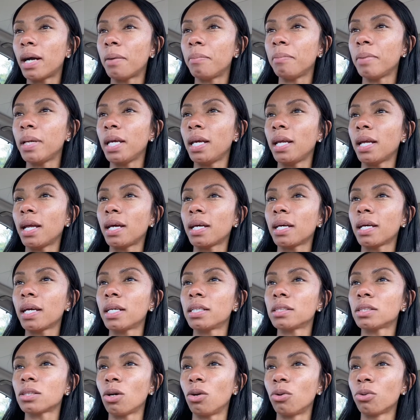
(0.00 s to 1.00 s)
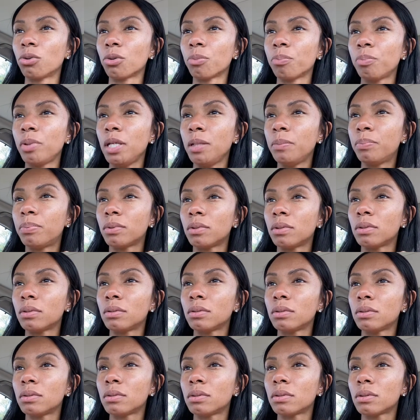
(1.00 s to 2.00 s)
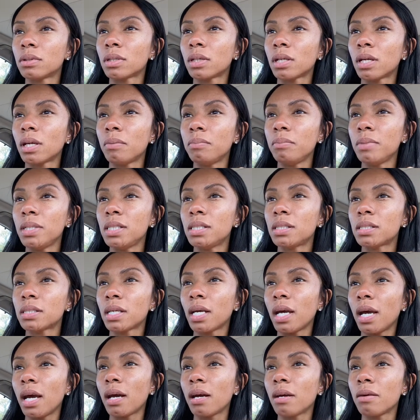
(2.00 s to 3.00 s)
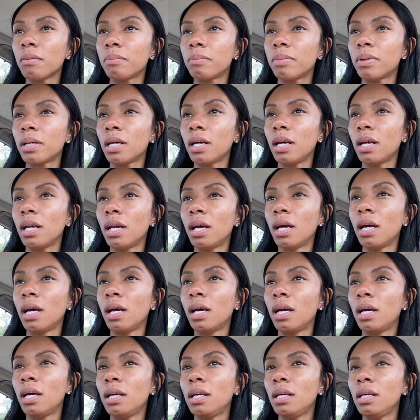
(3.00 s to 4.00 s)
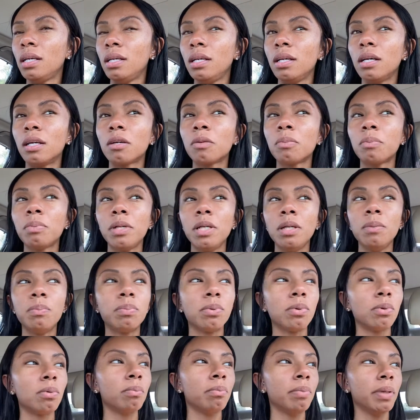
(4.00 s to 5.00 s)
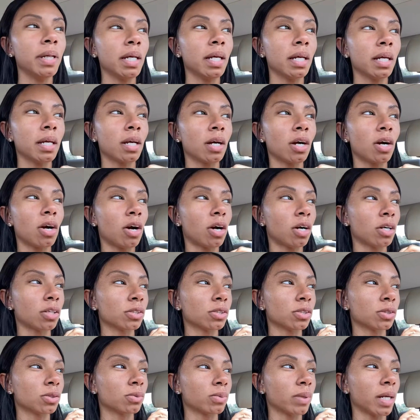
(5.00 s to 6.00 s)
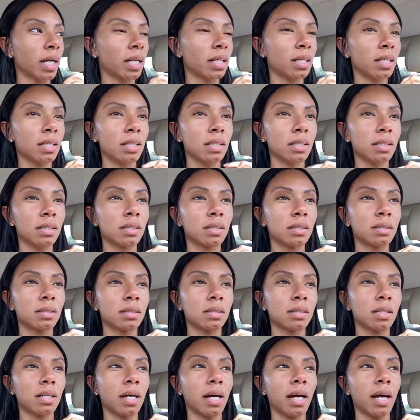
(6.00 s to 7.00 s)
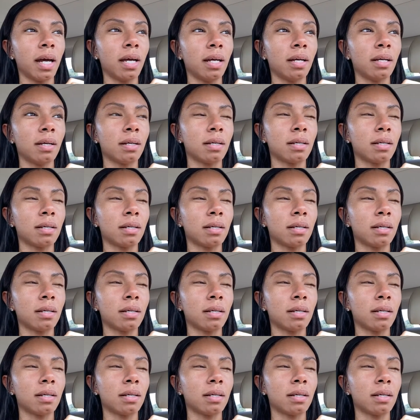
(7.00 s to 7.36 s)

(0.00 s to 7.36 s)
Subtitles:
I mean, I guess older people can be scared, but young people being incarcerated is like